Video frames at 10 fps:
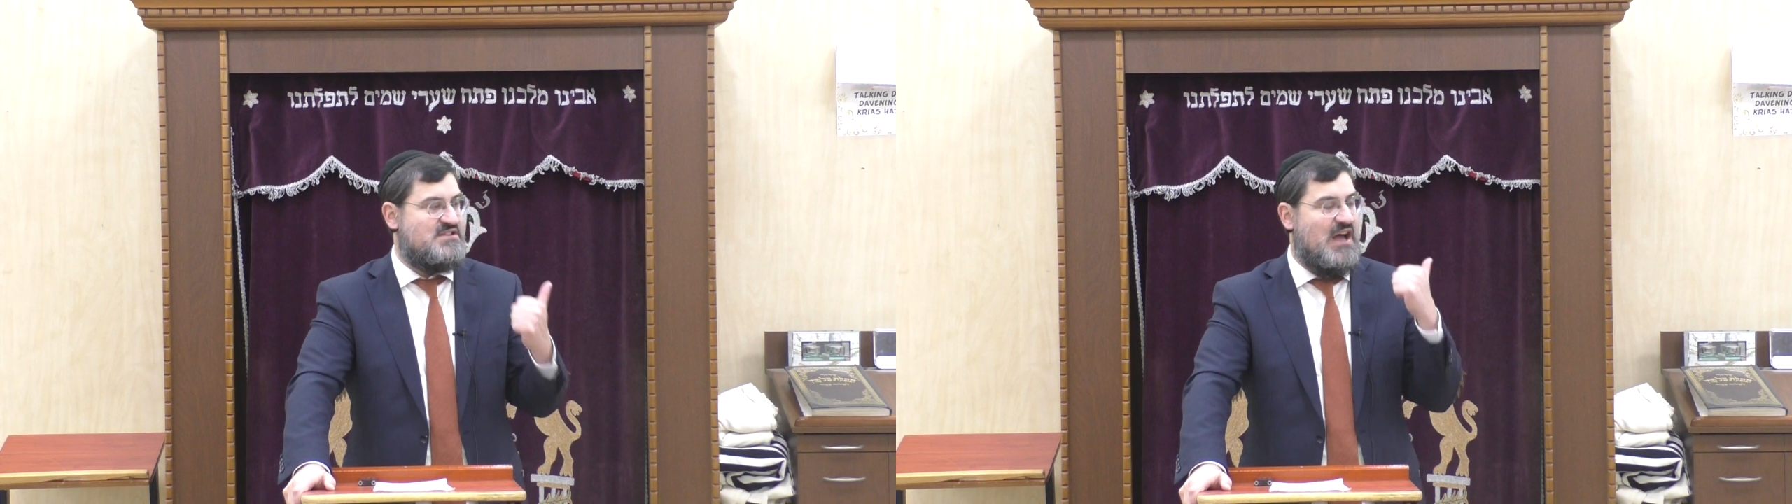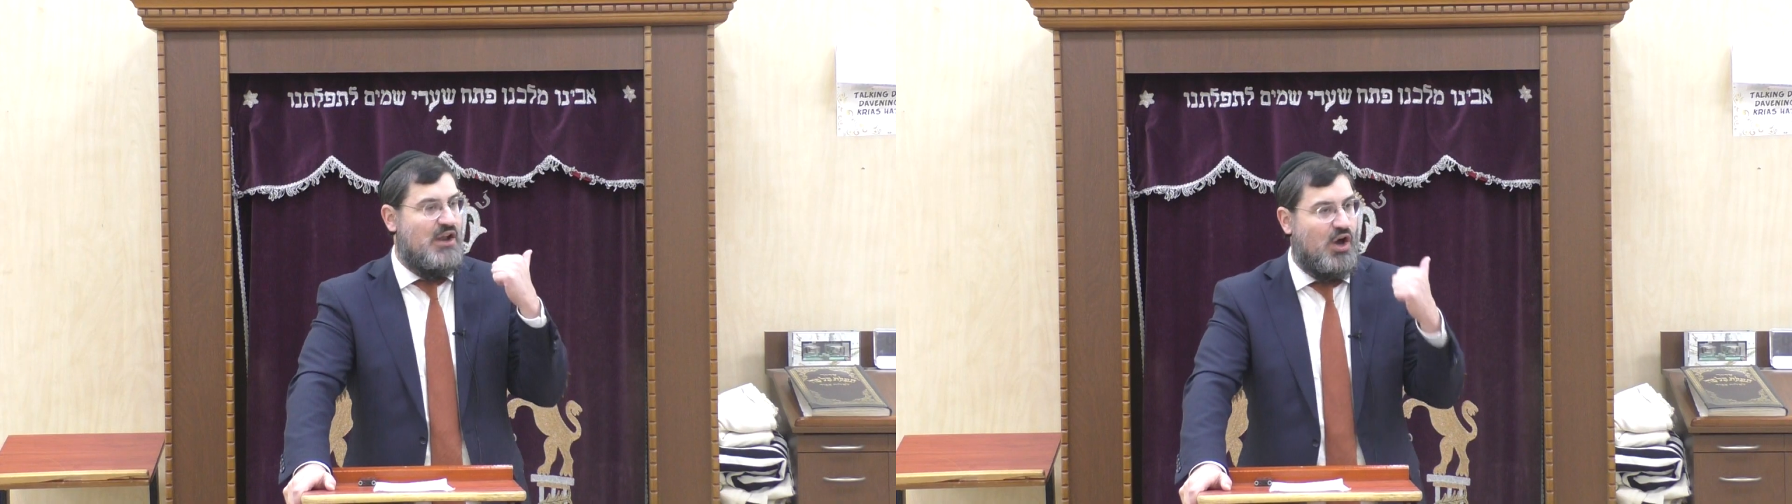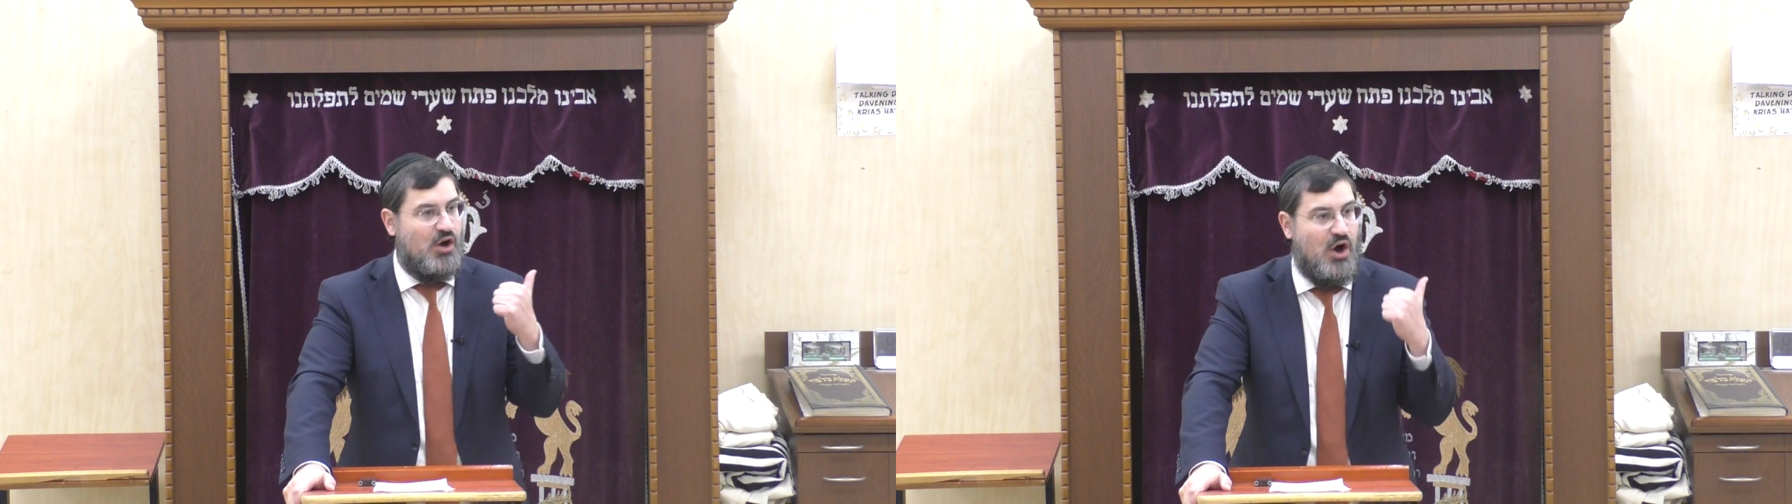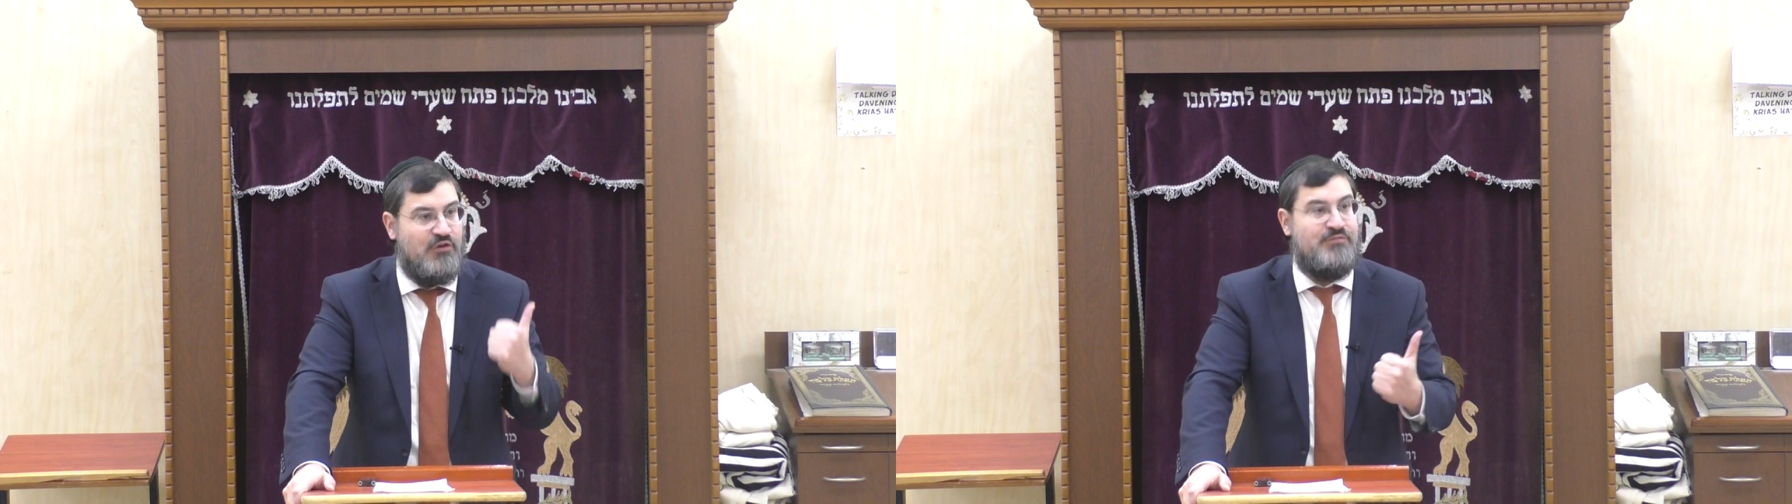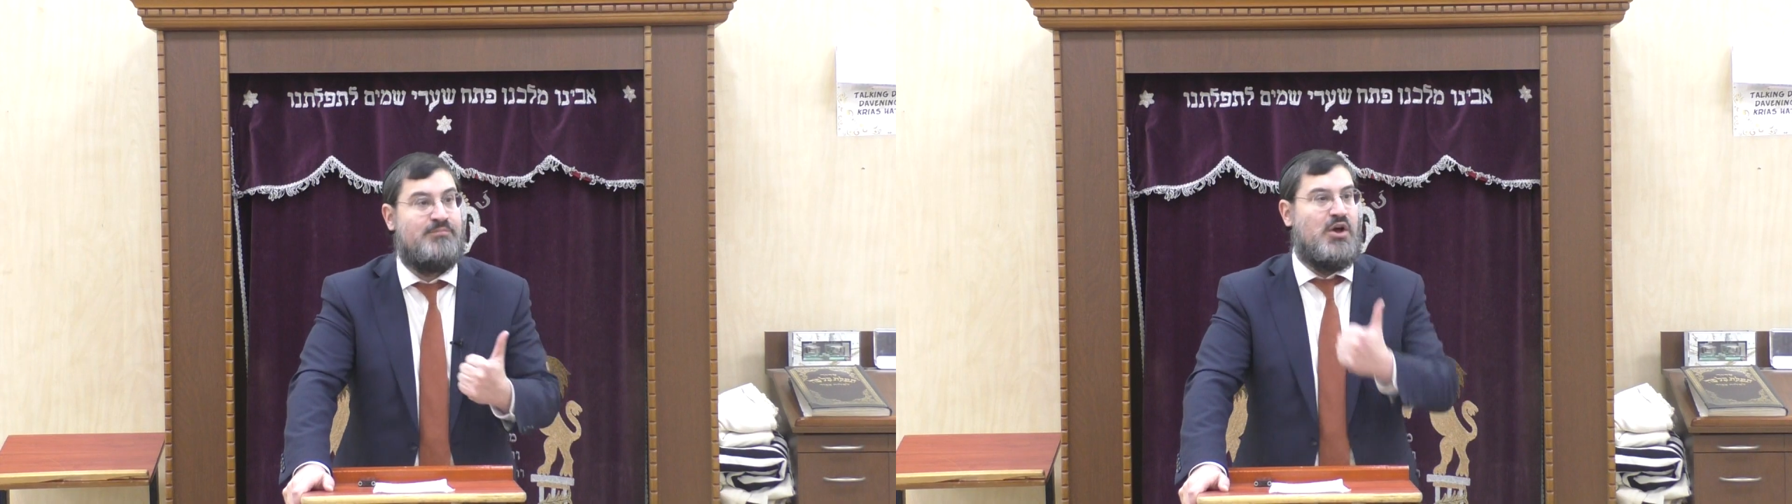the halacha
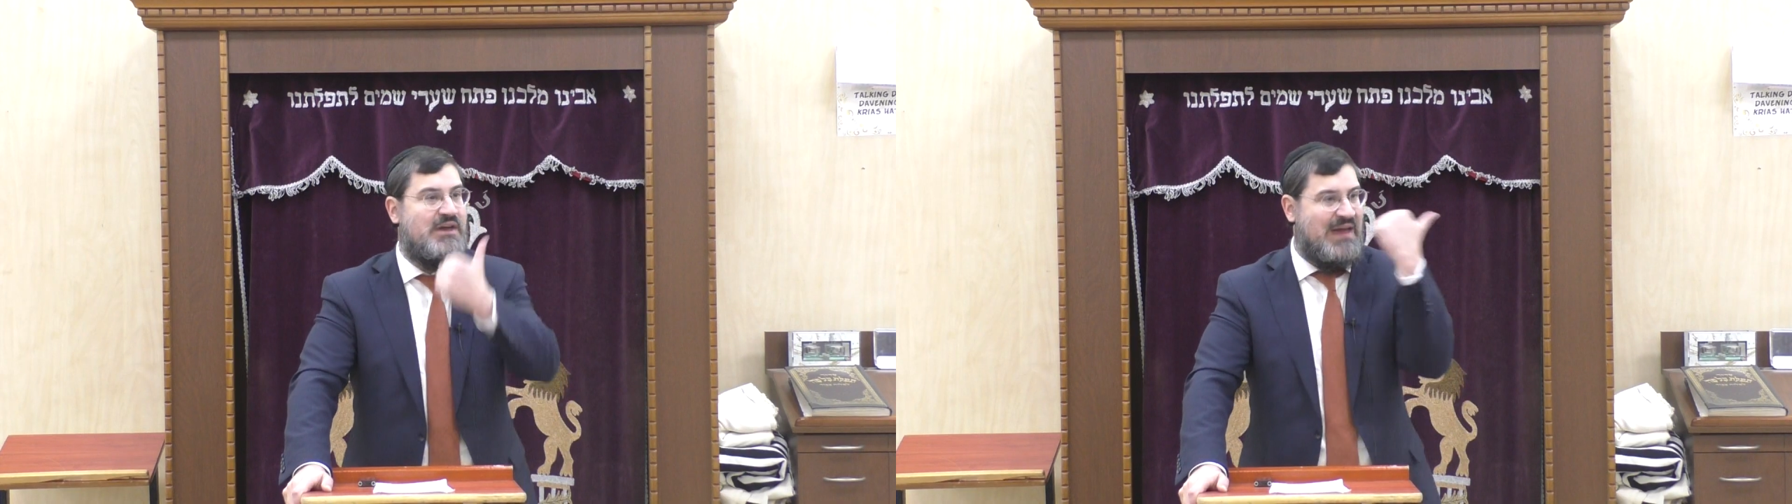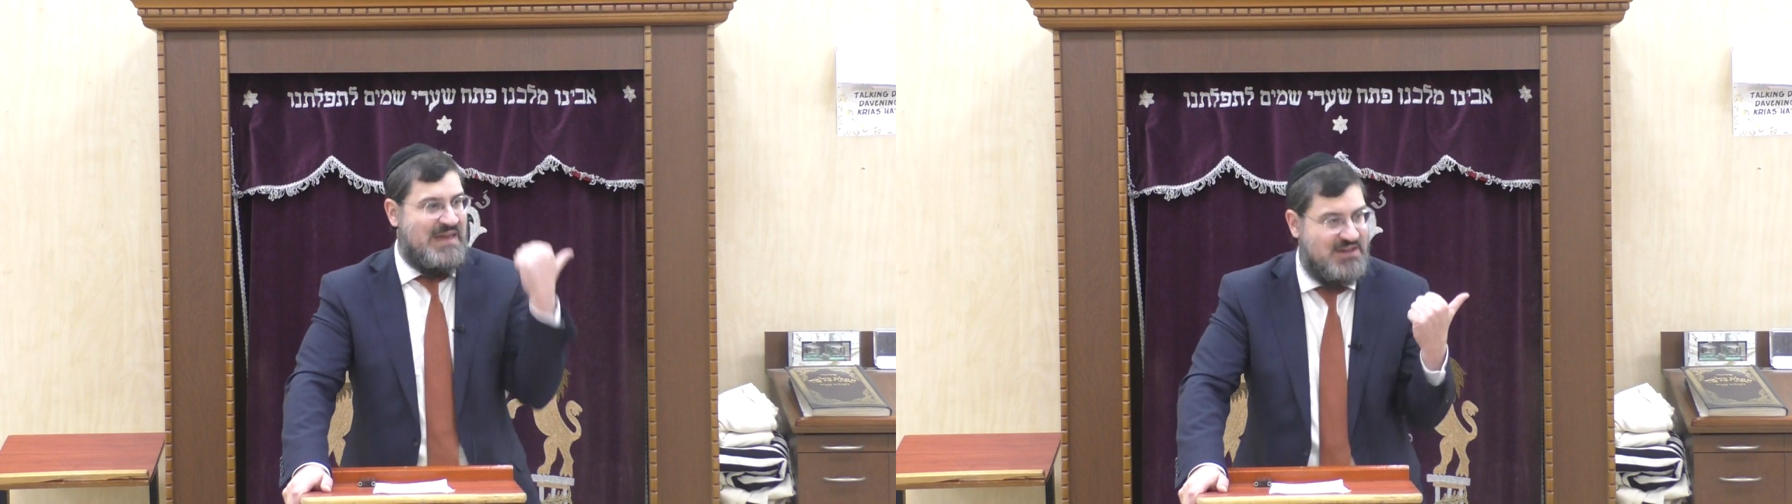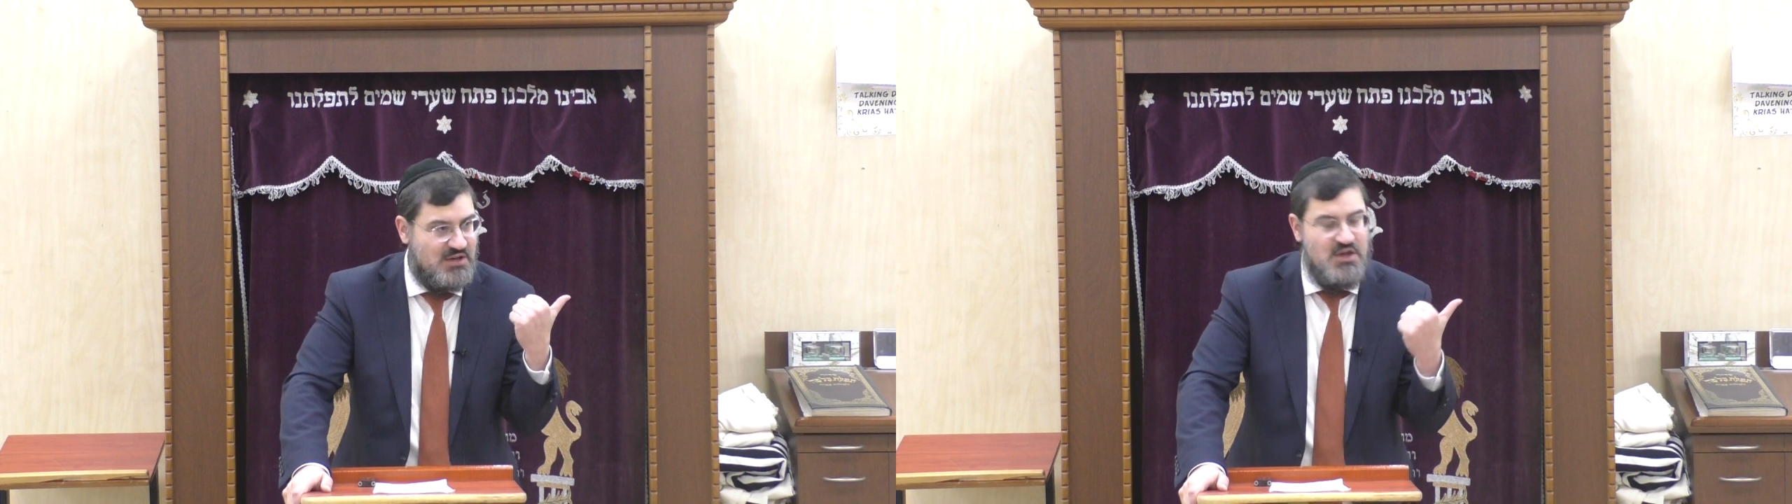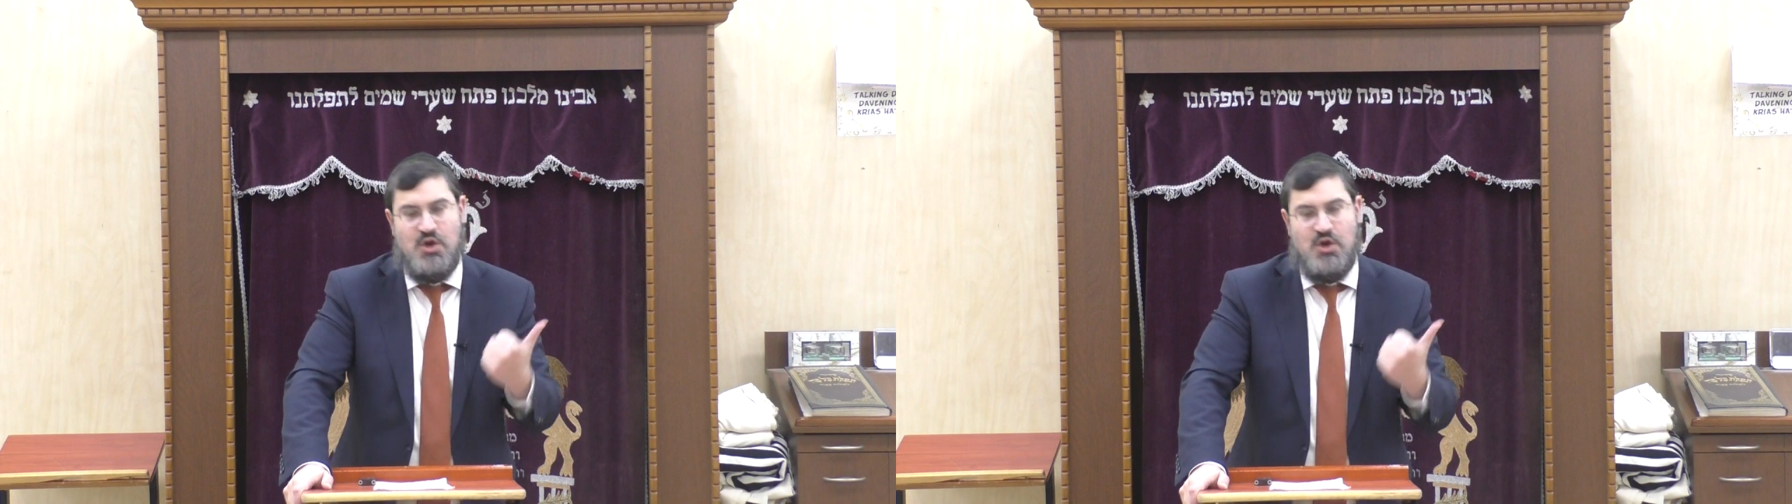of moichek,